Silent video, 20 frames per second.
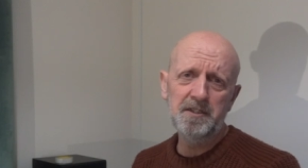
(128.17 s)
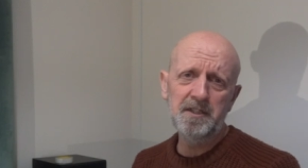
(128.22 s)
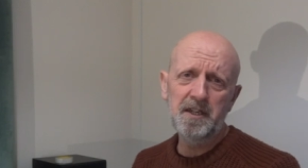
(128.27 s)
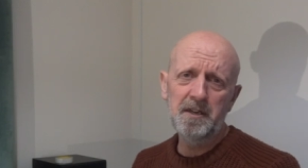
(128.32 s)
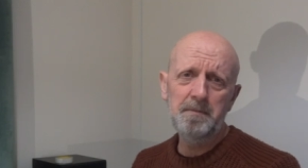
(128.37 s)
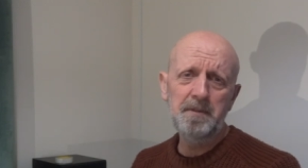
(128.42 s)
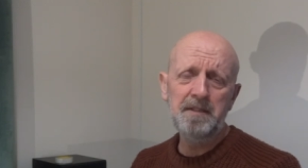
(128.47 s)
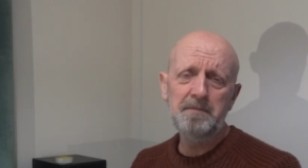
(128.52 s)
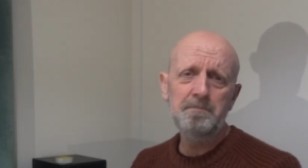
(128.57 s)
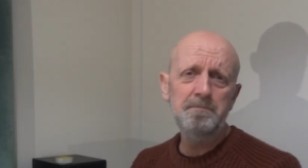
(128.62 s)
I
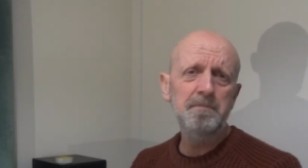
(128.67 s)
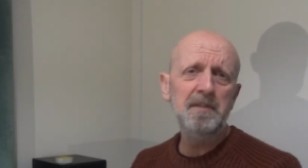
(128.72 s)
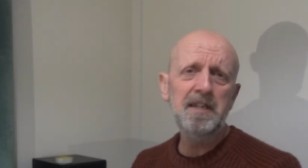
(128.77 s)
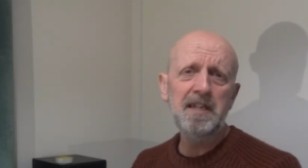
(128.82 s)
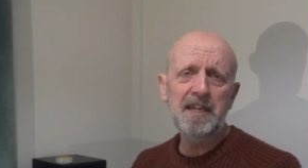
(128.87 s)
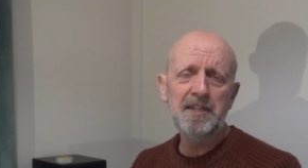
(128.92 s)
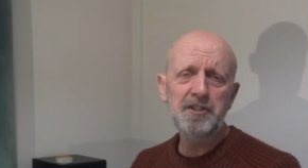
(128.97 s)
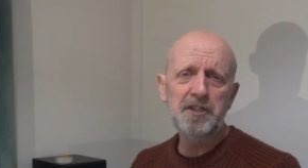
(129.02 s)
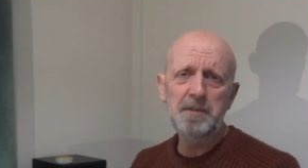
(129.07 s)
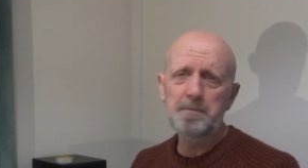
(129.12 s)
don't mean
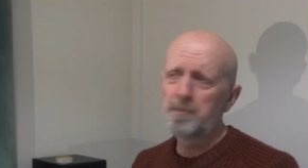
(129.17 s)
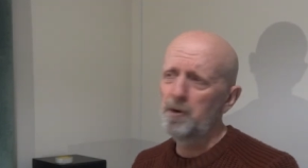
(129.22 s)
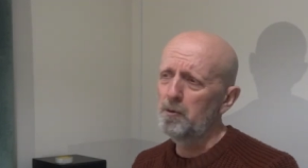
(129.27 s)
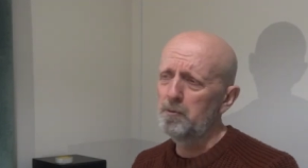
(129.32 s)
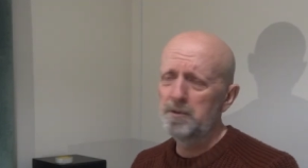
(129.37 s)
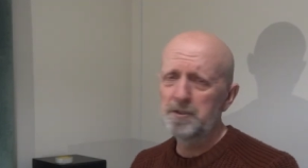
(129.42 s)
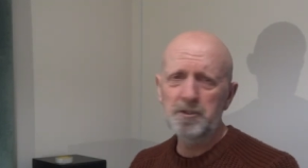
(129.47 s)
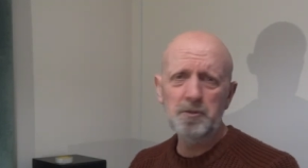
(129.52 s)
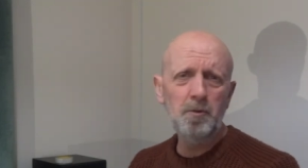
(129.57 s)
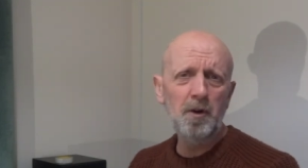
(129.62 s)
he actually
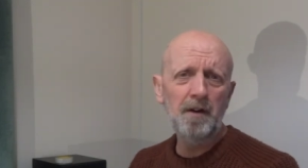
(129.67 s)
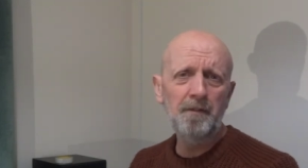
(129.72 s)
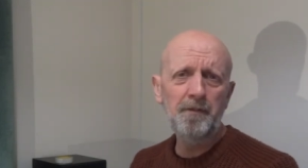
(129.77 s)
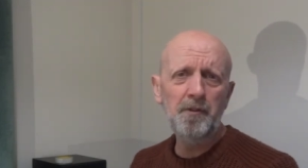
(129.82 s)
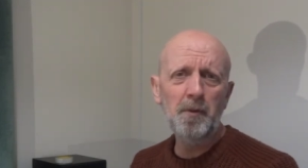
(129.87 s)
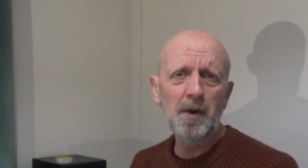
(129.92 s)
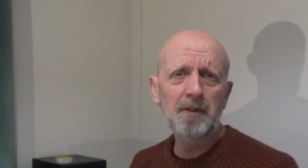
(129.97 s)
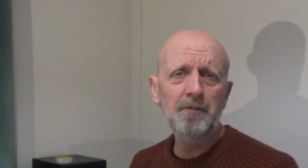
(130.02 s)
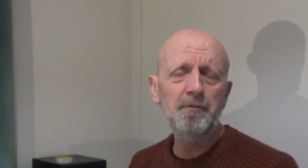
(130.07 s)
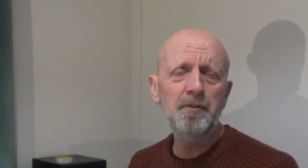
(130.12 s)
bought, there's quite a
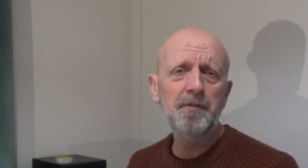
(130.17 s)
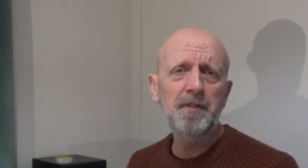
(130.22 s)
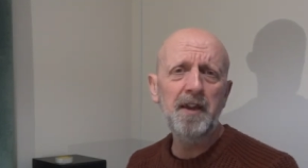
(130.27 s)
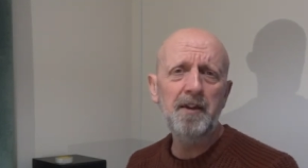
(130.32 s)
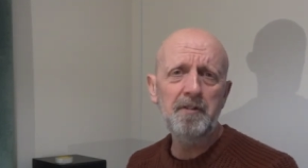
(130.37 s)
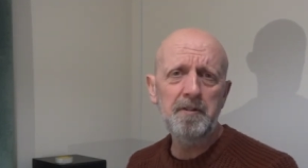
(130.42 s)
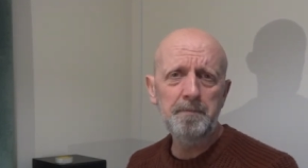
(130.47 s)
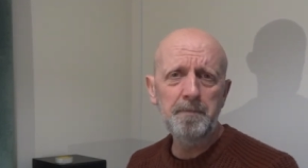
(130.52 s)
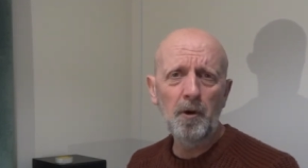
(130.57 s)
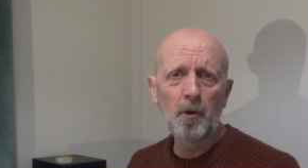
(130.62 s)
few hundred
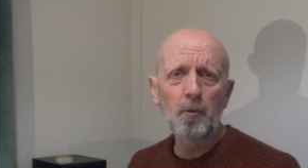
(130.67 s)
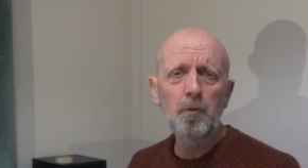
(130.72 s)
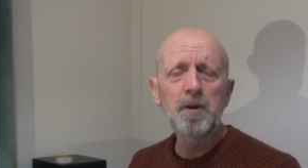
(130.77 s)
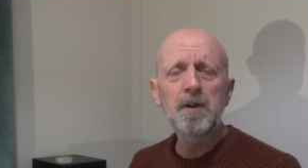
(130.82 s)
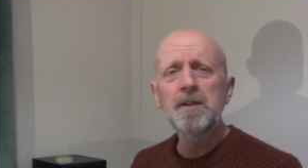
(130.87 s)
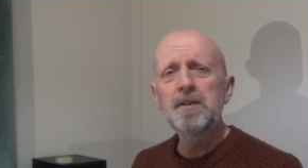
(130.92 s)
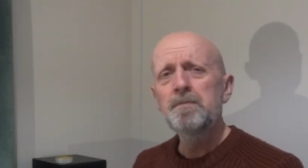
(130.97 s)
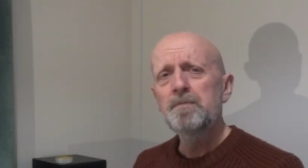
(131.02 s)
there he bought,